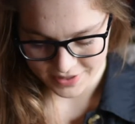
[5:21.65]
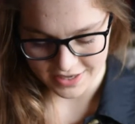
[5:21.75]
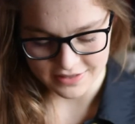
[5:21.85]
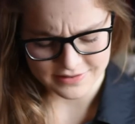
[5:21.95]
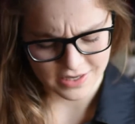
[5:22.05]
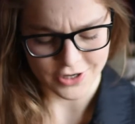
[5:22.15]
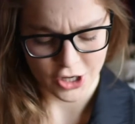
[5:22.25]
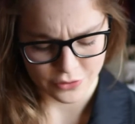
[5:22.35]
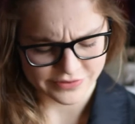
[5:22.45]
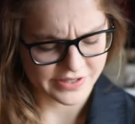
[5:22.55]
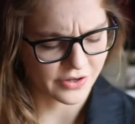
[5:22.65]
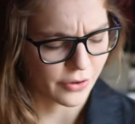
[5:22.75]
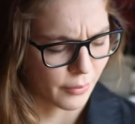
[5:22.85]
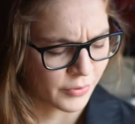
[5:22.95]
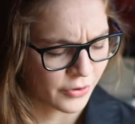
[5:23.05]
Is A Closed in
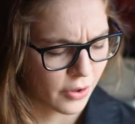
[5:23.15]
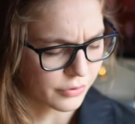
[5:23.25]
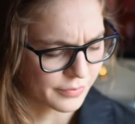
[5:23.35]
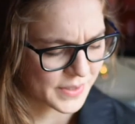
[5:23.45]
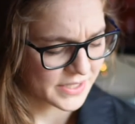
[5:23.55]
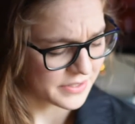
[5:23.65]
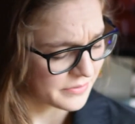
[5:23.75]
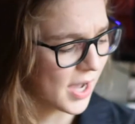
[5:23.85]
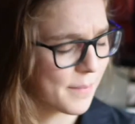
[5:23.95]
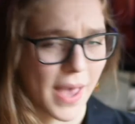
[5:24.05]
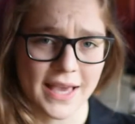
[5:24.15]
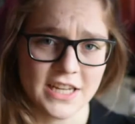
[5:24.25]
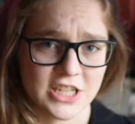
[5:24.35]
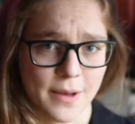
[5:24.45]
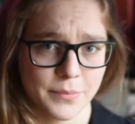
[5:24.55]
Common Orbit by Becky
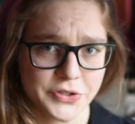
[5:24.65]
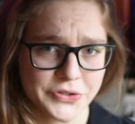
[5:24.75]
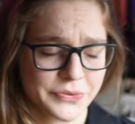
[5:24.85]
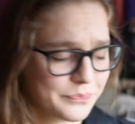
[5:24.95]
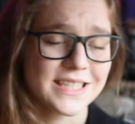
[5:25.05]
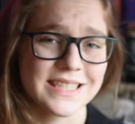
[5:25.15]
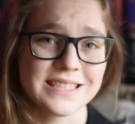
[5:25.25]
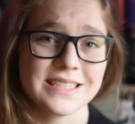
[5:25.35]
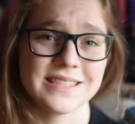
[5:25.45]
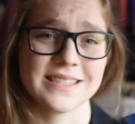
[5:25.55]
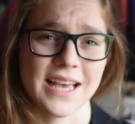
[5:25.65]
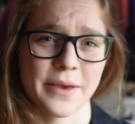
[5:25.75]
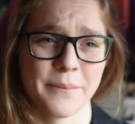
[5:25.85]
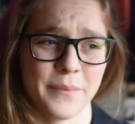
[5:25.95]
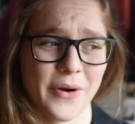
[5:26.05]
Chambers. This is the
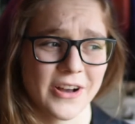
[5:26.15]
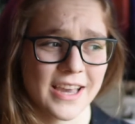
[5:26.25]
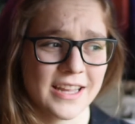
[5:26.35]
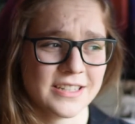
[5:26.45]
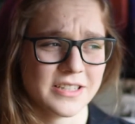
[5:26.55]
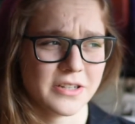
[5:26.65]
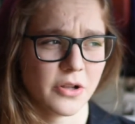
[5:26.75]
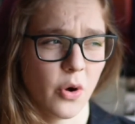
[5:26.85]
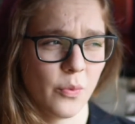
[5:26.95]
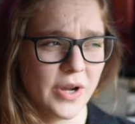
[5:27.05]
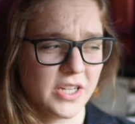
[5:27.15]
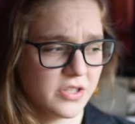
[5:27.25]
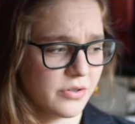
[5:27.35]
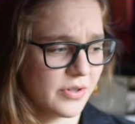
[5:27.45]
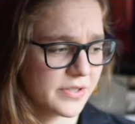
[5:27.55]
second book in the Long Way
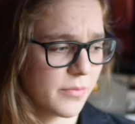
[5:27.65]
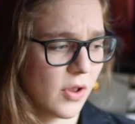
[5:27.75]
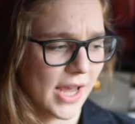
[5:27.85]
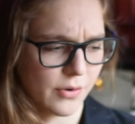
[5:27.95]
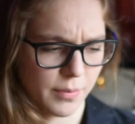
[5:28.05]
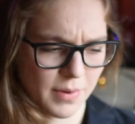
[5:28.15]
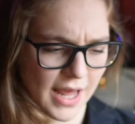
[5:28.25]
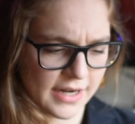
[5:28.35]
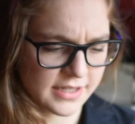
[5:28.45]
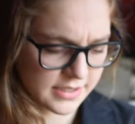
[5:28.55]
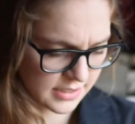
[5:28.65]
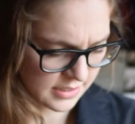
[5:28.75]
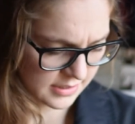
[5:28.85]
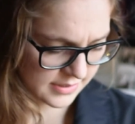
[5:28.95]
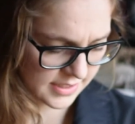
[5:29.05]
to a Small Angry Planet
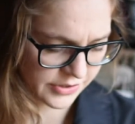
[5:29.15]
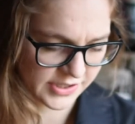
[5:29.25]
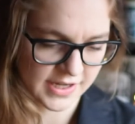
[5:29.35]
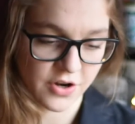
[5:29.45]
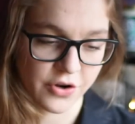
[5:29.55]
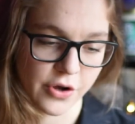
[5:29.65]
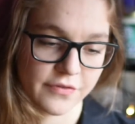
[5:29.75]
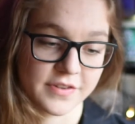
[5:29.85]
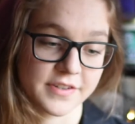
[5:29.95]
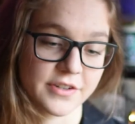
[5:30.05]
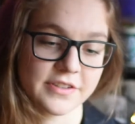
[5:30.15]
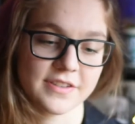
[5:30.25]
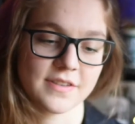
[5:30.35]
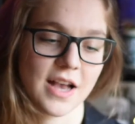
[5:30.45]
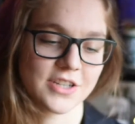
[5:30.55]
series. I don't know if the series
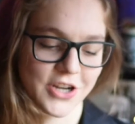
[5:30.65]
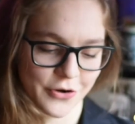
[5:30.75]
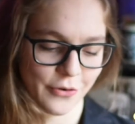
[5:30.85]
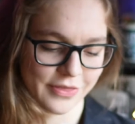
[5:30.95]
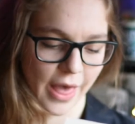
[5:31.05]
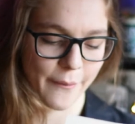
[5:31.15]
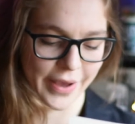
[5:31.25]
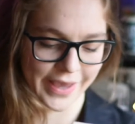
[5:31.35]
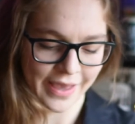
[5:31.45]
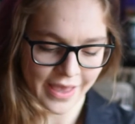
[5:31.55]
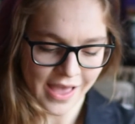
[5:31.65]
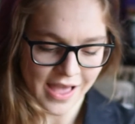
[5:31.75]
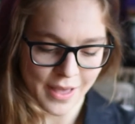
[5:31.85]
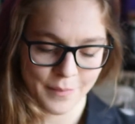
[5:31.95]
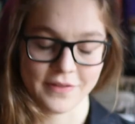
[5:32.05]
is actually called that way,
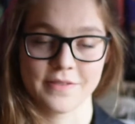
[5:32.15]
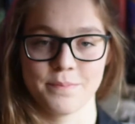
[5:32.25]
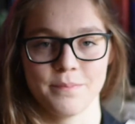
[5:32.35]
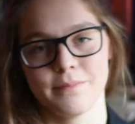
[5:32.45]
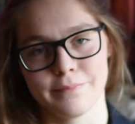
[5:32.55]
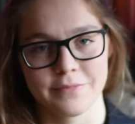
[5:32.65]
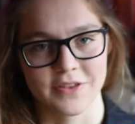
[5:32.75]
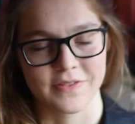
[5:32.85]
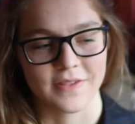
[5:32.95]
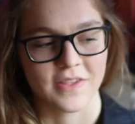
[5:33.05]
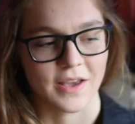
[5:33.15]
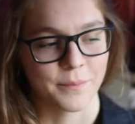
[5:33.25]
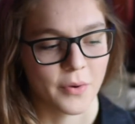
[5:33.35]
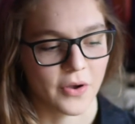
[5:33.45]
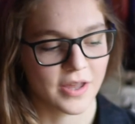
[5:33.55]
but this is the second
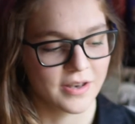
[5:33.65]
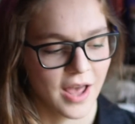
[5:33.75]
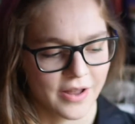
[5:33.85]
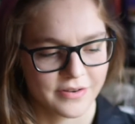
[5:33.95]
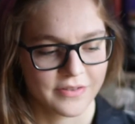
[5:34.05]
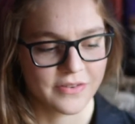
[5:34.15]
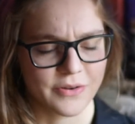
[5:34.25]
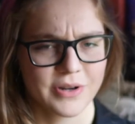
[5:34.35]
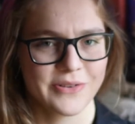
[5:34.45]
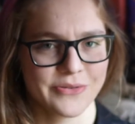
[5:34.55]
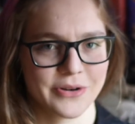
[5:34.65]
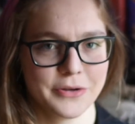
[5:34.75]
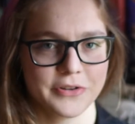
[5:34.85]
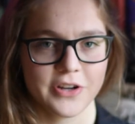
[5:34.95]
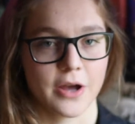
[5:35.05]
book in that series,
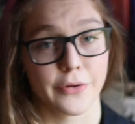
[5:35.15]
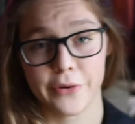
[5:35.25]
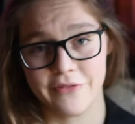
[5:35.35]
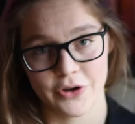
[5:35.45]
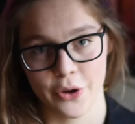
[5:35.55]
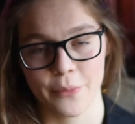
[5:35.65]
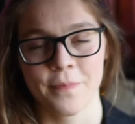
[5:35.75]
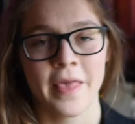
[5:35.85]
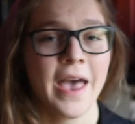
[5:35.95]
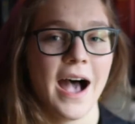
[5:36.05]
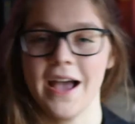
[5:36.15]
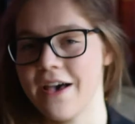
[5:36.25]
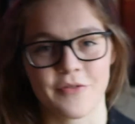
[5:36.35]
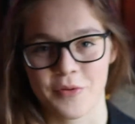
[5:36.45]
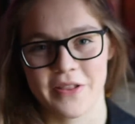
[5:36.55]
trilogy, I don't even know. I
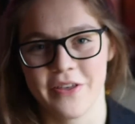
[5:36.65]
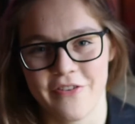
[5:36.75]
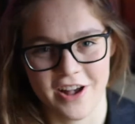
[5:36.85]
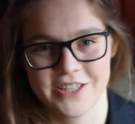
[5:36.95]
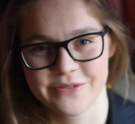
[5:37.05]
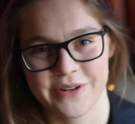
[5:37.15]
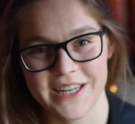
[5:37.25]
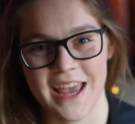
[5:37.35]
haven't read the first one